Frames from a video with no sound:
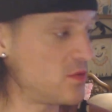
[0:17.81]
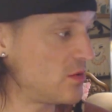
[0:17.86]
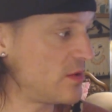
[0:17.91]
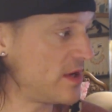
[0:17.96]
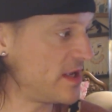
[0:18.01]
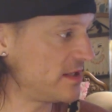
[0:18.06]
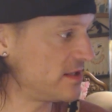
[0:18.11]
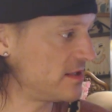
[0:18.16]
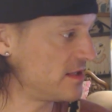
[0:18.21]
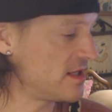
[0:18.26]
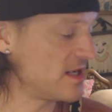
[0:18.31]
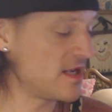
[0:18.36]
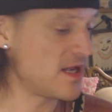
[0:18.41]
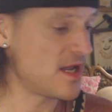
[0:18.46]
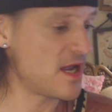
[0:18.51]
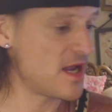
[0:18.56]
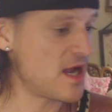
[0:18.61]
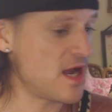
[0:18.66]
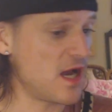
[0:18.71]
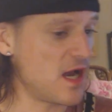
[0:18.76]
Well, wait.
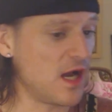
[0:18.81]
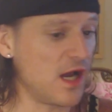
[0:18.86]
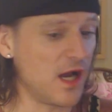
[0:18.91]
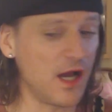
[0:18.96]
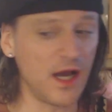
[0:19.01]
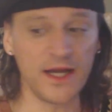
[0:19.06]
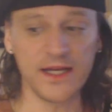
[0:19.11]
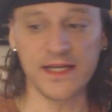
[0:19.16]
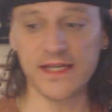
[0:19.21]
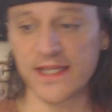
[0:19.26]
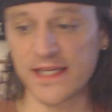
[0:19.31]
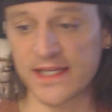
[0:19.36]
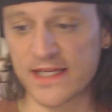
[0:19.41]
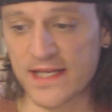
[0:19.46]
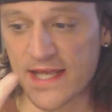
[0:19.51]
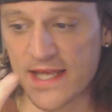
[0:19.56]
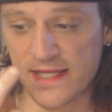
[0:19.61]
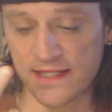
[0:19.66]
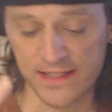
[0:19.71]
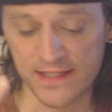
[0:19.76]
I need to
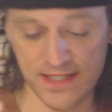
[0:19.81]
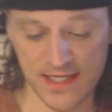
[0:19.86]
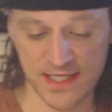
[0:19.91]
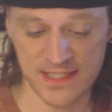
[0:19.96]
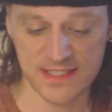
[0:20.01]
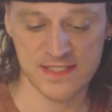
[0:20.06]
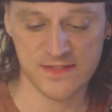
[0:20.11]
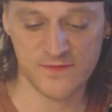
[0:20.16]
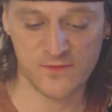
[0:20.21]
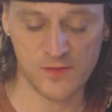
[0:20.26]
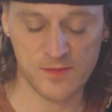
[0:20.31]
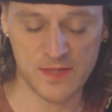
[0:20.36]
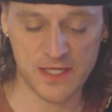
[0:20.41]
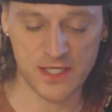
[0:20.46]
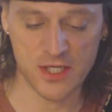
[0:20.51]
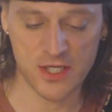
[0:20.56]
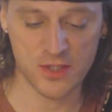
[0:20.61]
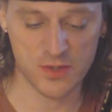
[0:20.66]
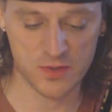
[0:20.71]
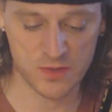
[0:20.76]
get a Kleenex for my
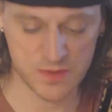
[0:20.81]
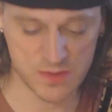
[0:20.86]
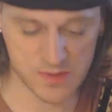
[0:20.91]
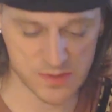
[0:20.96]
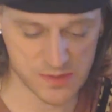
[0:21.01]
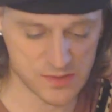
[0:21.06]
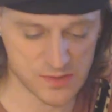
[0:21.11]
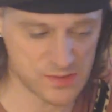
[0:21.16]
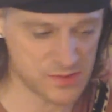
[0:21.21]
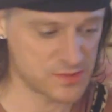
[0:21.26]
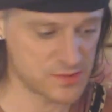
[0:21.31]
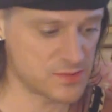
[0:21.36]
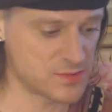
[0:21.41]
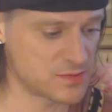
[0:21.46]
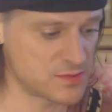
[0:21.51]
nose.